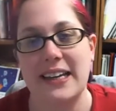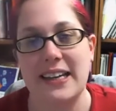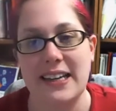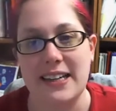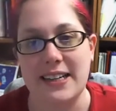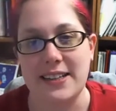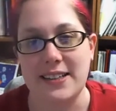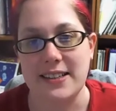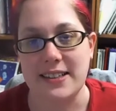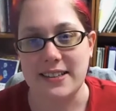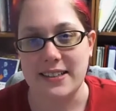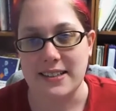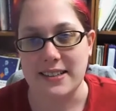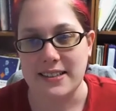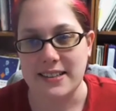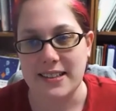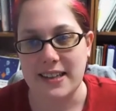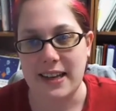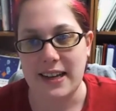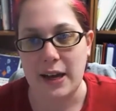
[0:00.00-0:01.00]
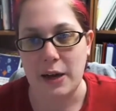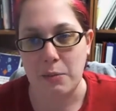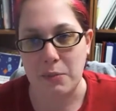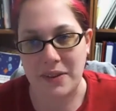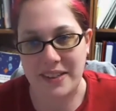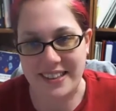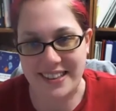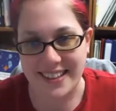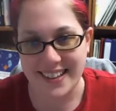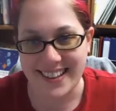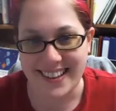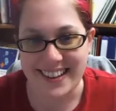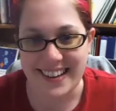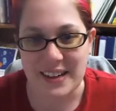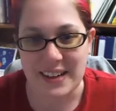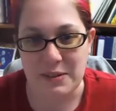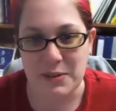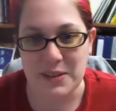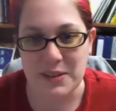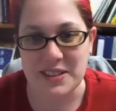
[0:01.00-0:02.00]
it didn't happen. Uh,
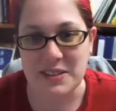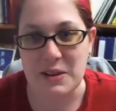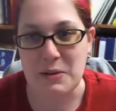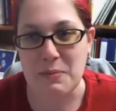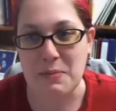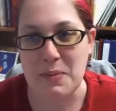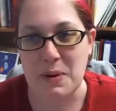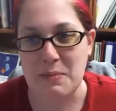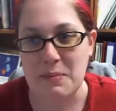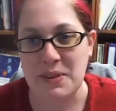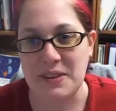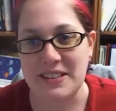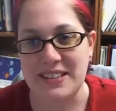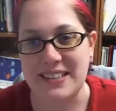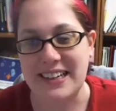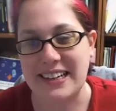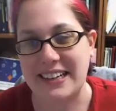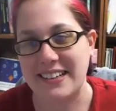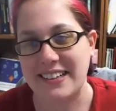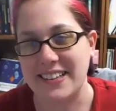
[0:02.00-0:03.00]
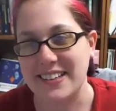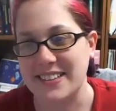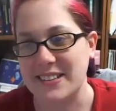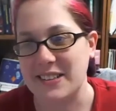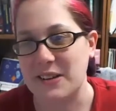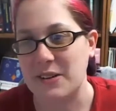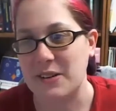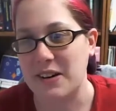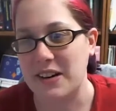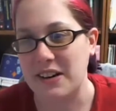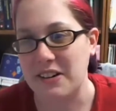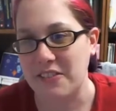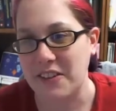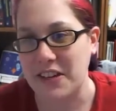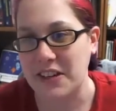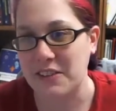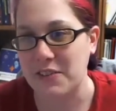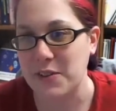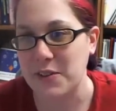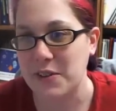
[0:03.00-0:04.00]
it was a bump in the data. So uh, if
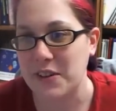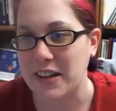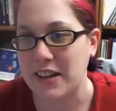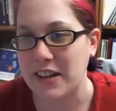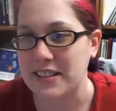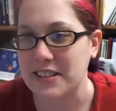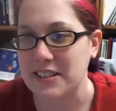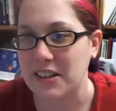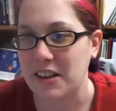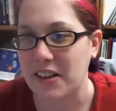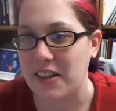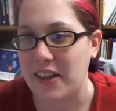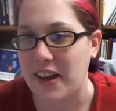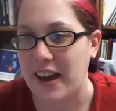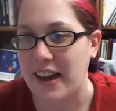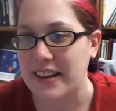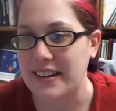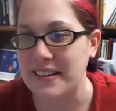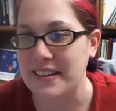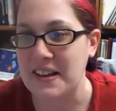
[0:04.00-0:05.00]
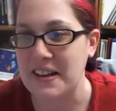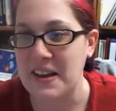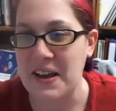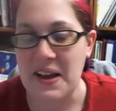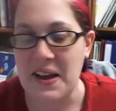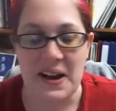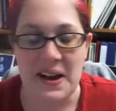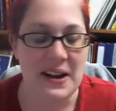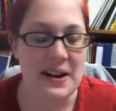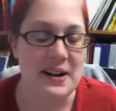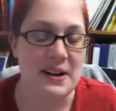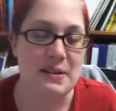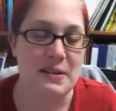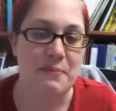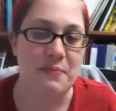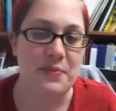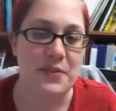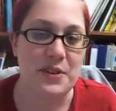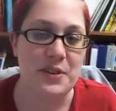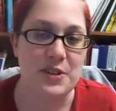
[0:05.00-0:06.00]
any of you guys saw that,
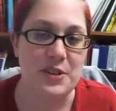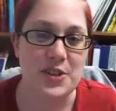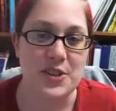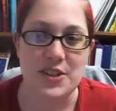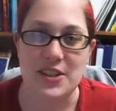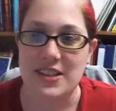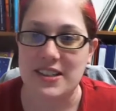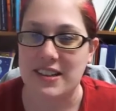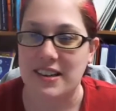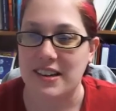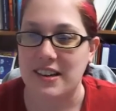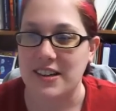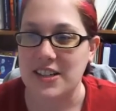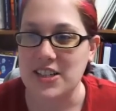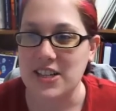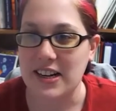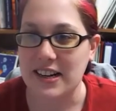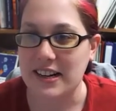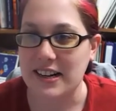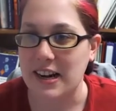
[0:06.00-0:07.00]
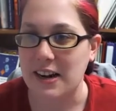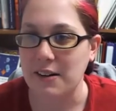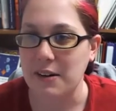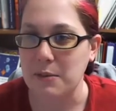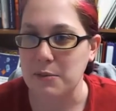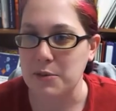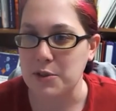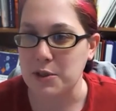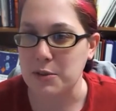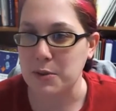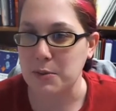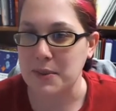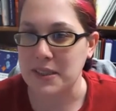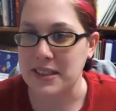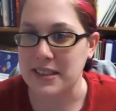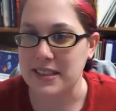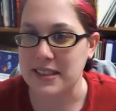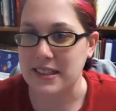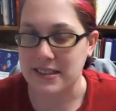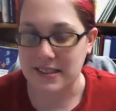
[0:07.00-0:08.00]
um, you should uh, check it out. I'm sure we'll be
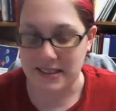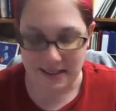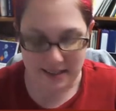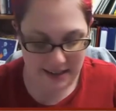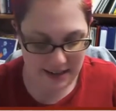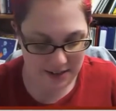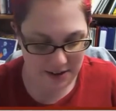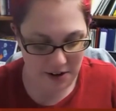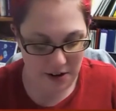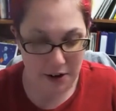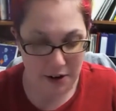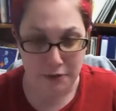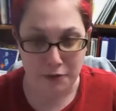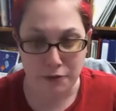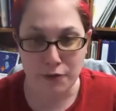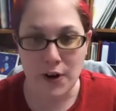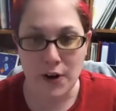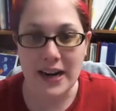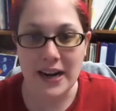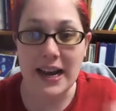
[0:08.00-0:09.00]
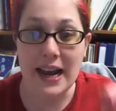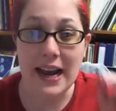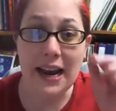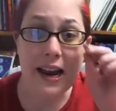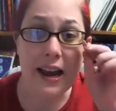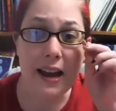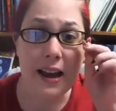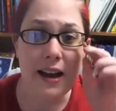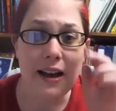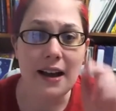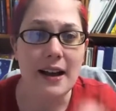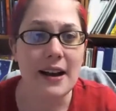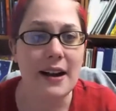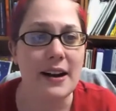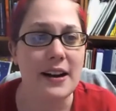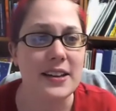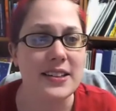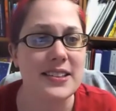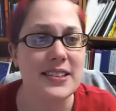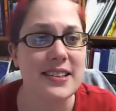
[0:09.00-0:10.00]
discussing that on Friday.
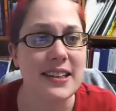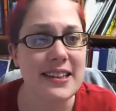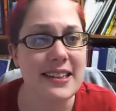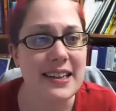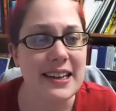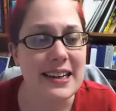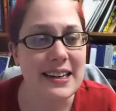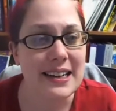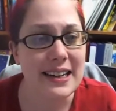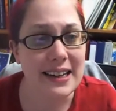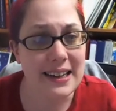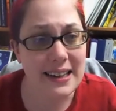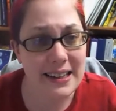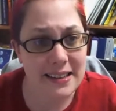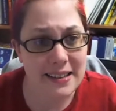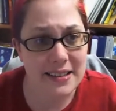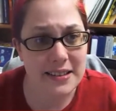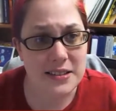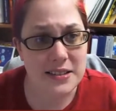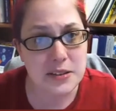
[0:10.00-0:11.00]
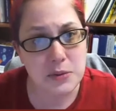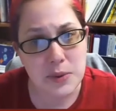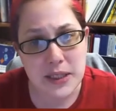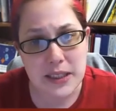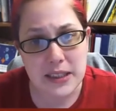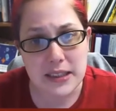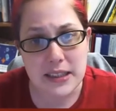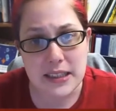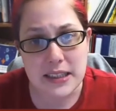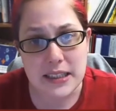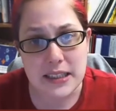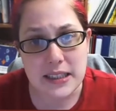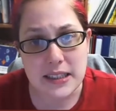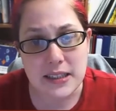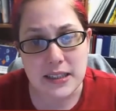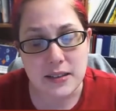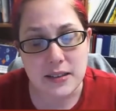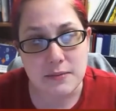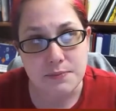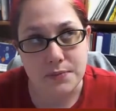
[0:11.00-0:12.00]
Uh, Sunday night is the
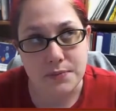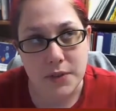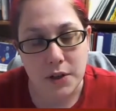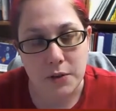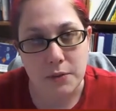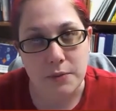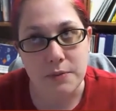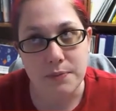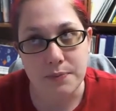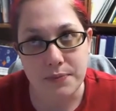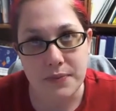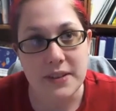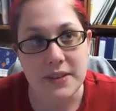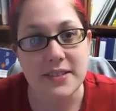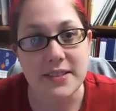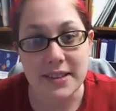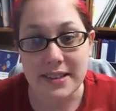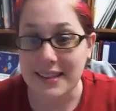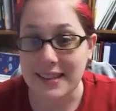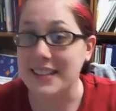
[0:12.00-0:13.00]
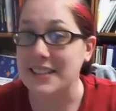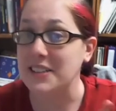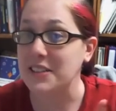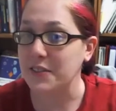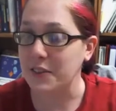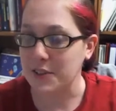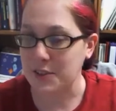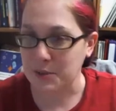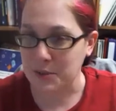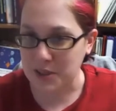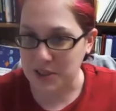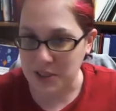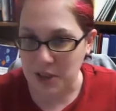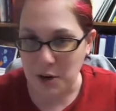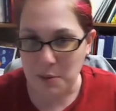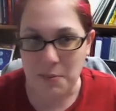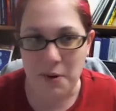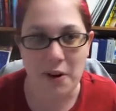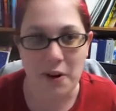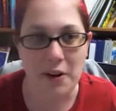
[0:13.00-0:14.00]
weekly, no, Sunday night's the virtual
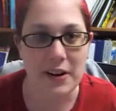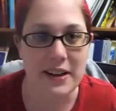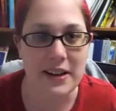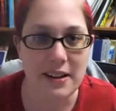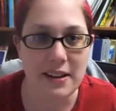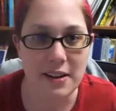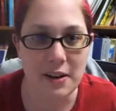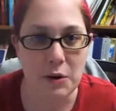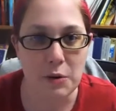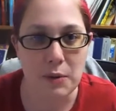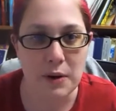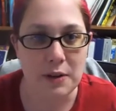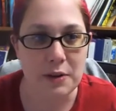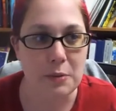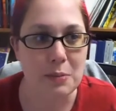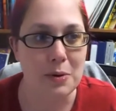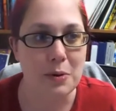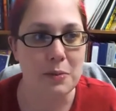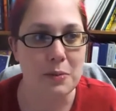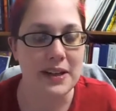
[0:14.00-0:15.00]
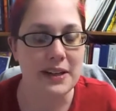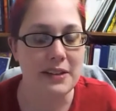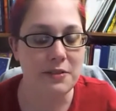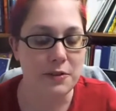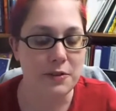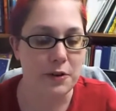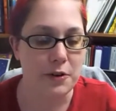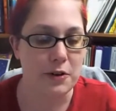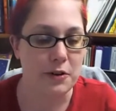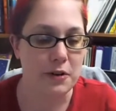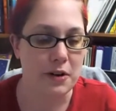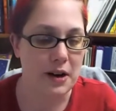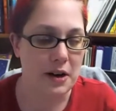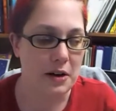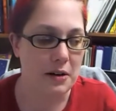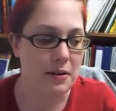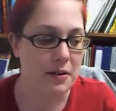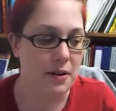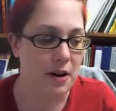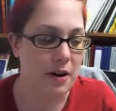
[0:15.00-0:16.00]
star party, weather permitting, for uh,
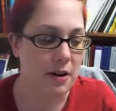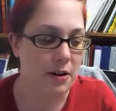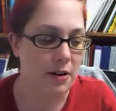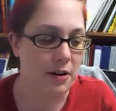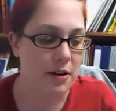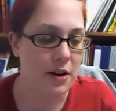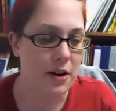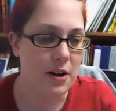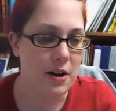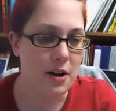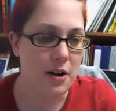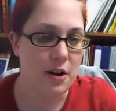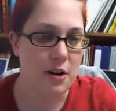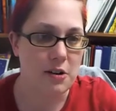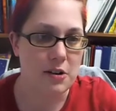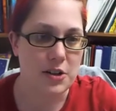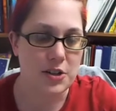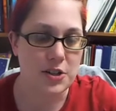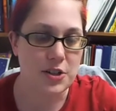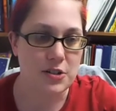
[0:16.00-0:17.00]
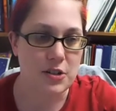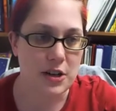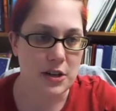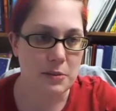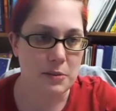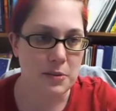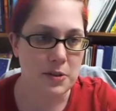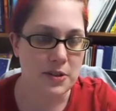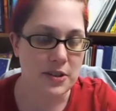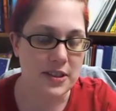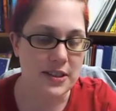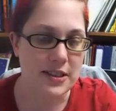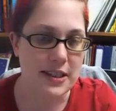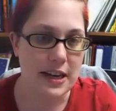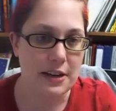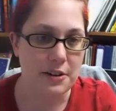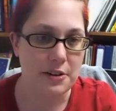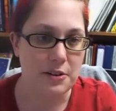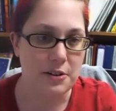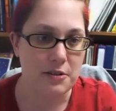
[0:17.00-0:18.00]
our our astronomers
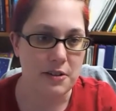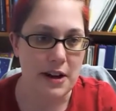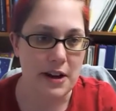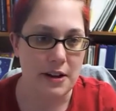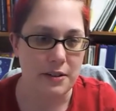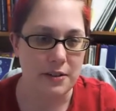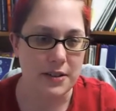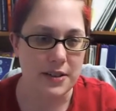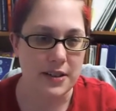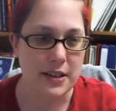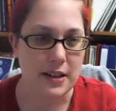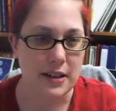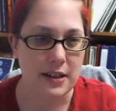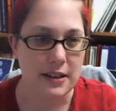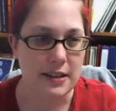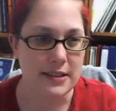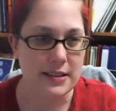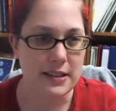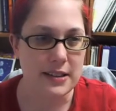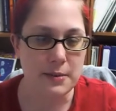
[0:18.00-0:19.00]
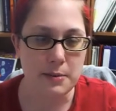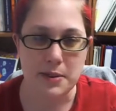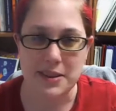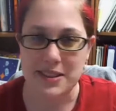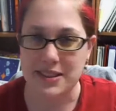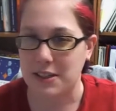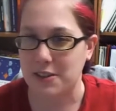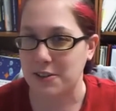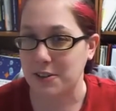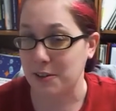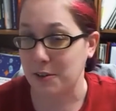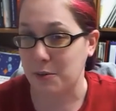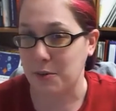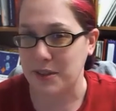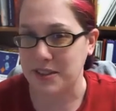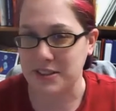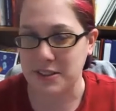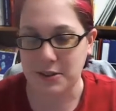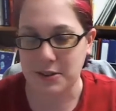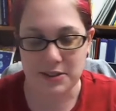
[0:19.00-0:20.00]
scattered around. Uh, they seem to be centered in the
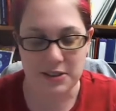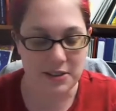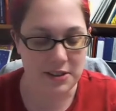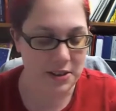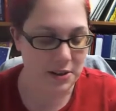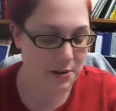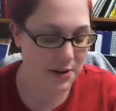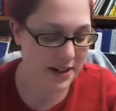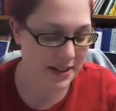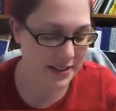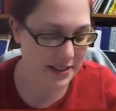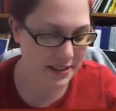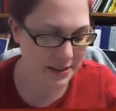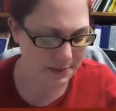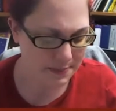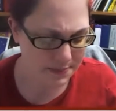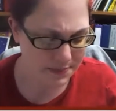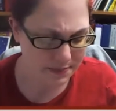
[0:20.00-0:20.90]
west coast of the U.S.